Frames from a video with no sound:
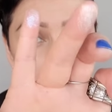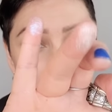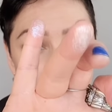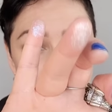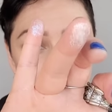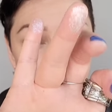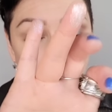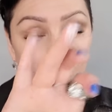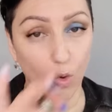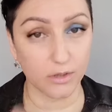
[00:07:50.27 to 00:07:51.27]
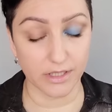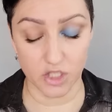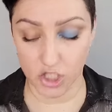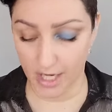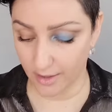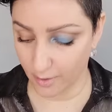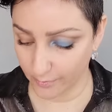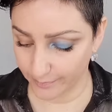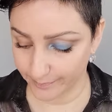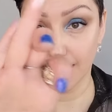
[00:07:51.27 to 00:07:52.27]
This has more gold in the
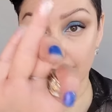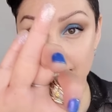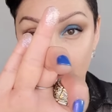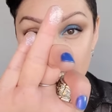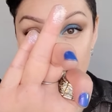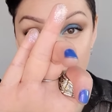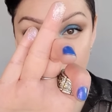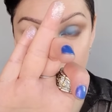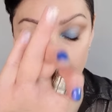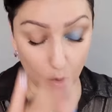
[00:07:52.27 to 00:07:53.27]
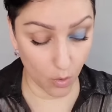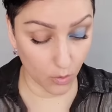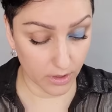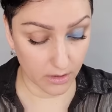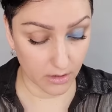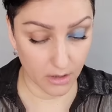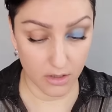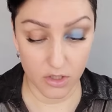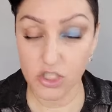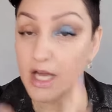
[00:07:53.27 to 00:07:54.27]
shadow. Let's go ahead and take that gold
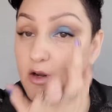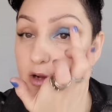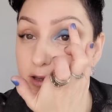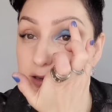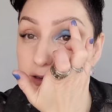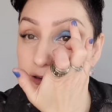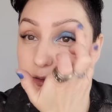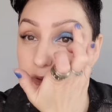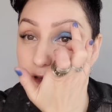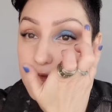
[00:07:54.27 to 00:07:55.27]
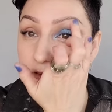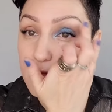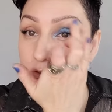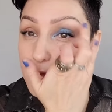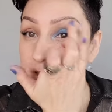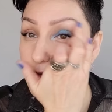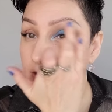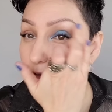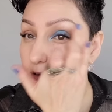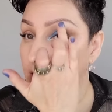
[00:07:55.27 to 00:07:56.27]
shadow color and place a little
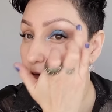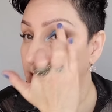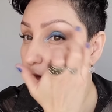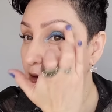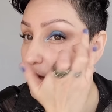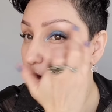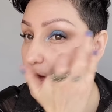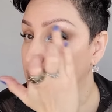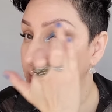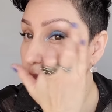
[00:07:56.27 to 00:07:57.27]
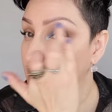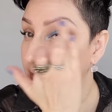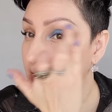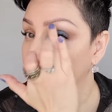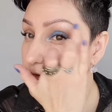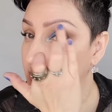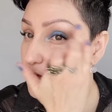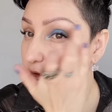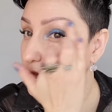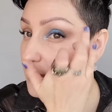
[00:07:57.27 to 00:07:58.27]
bit on the brow
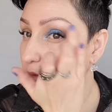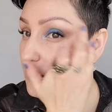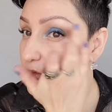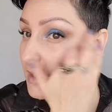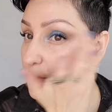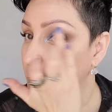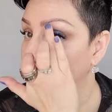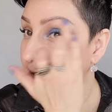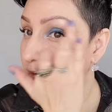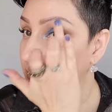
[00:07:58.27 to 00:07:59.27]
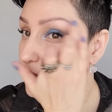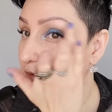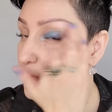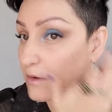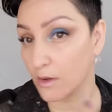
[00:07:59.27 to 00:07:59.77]
ridge and move up and out.